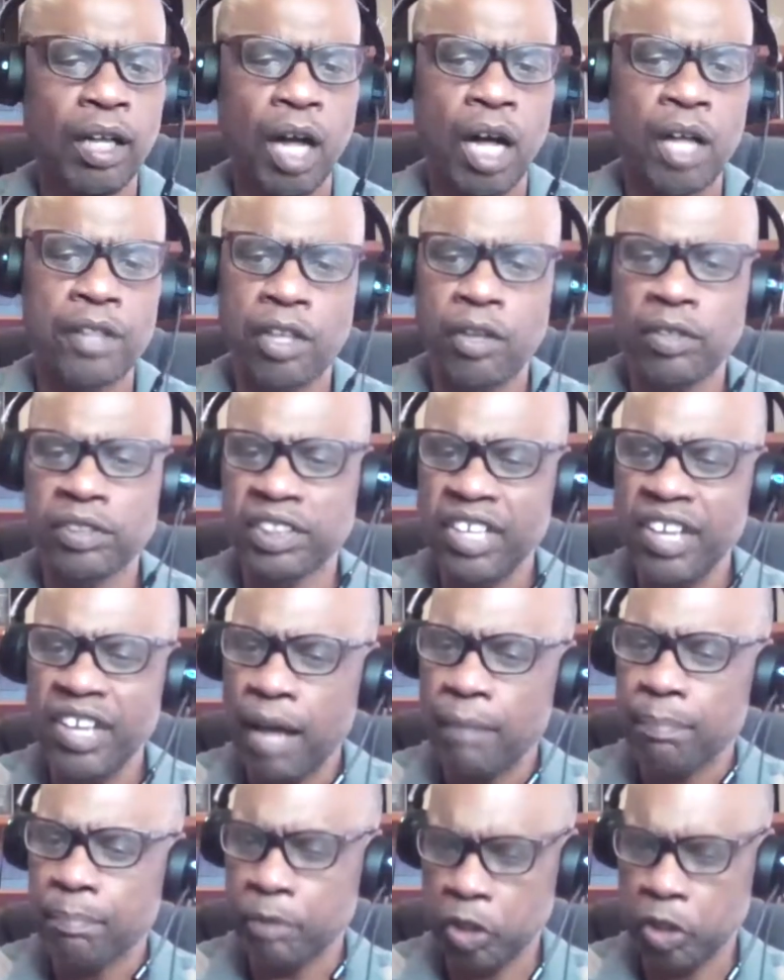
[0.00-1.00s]
although it's
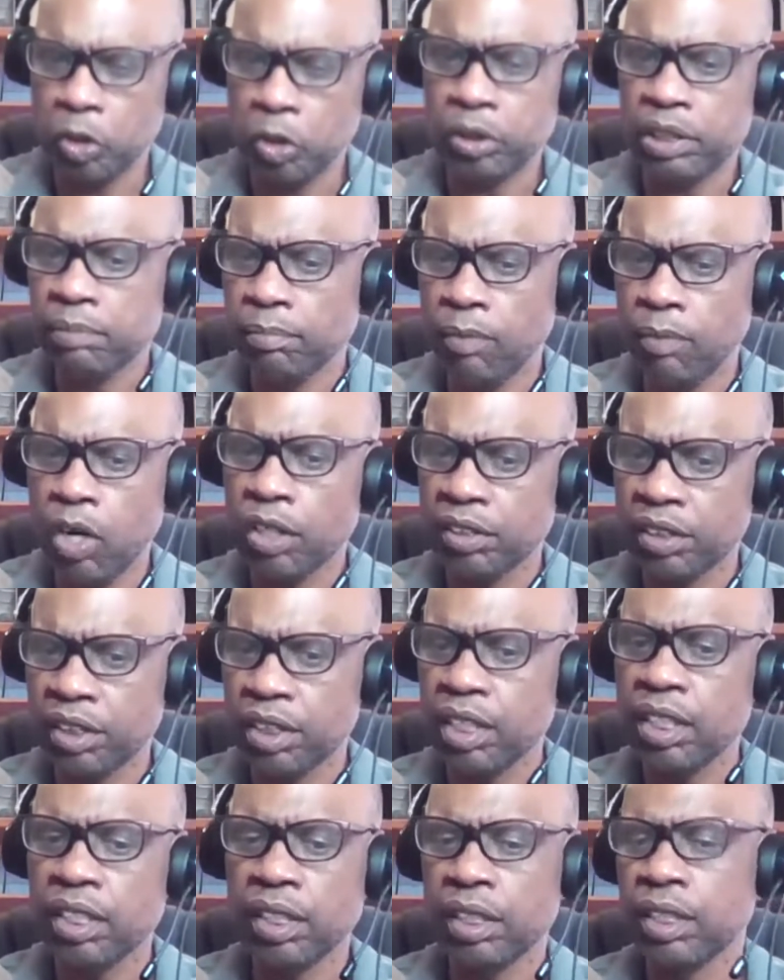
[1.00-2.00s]
not purely
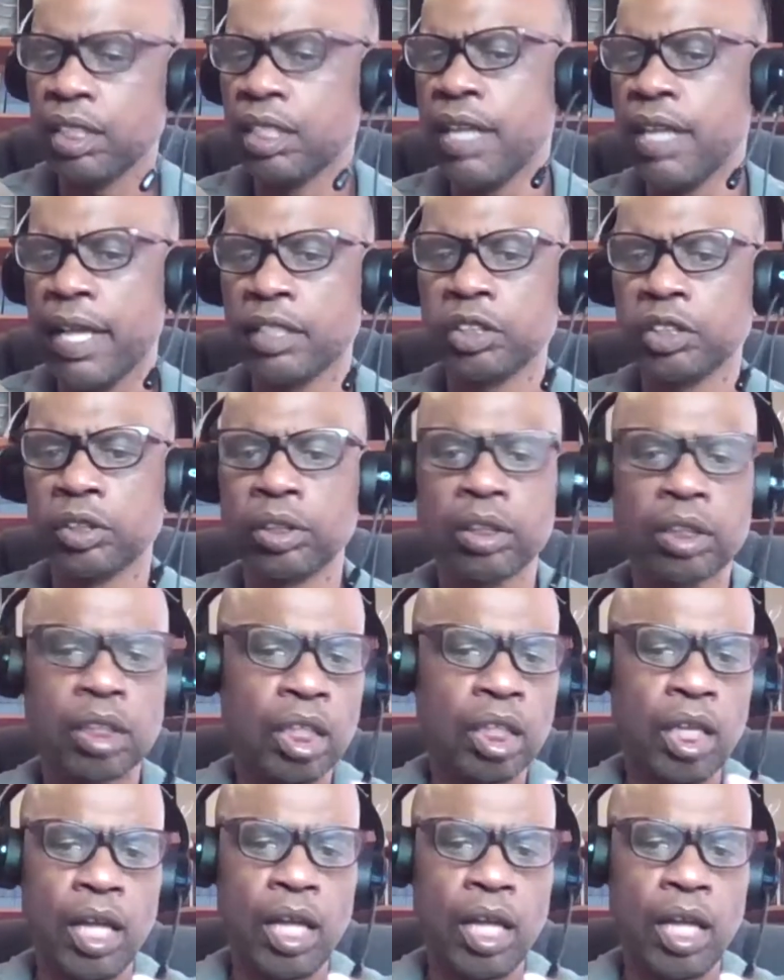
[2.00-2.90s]
Marxian in nature.